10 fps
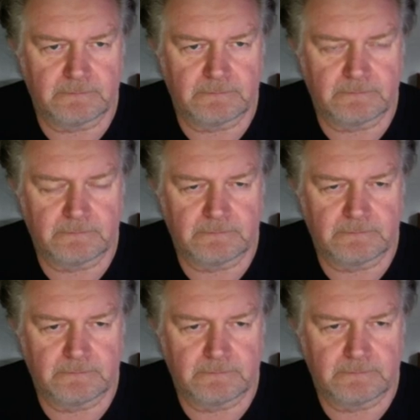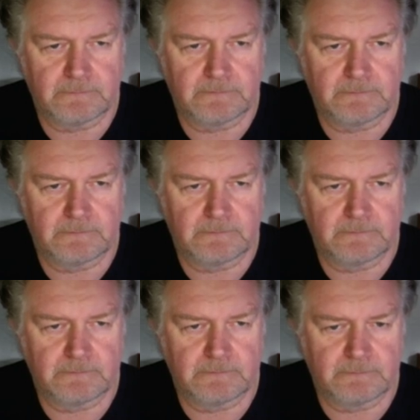
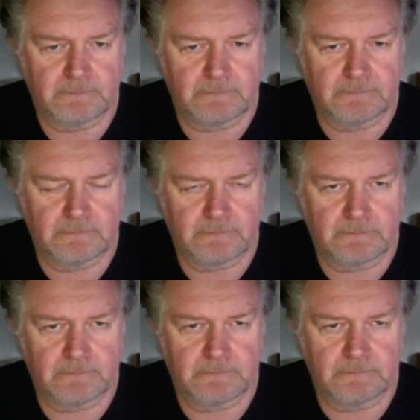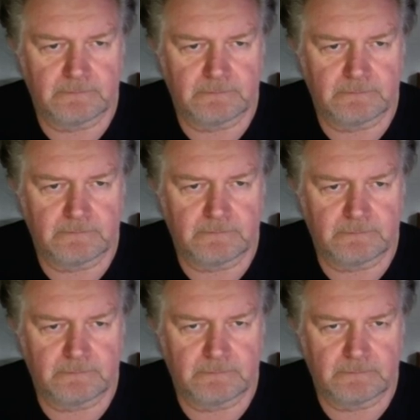
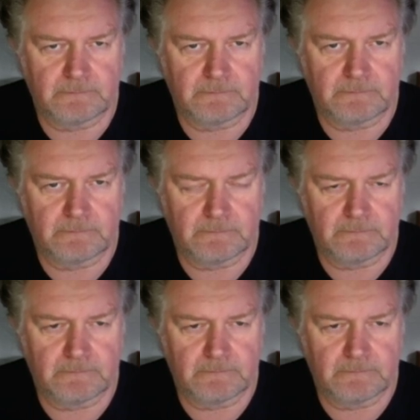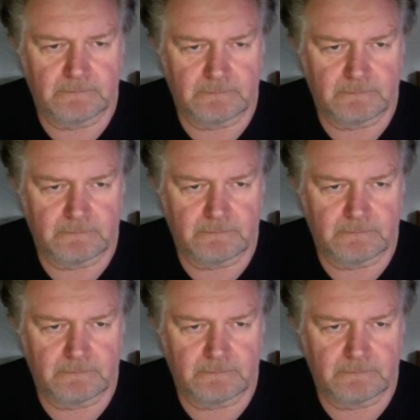The person shown says nothing.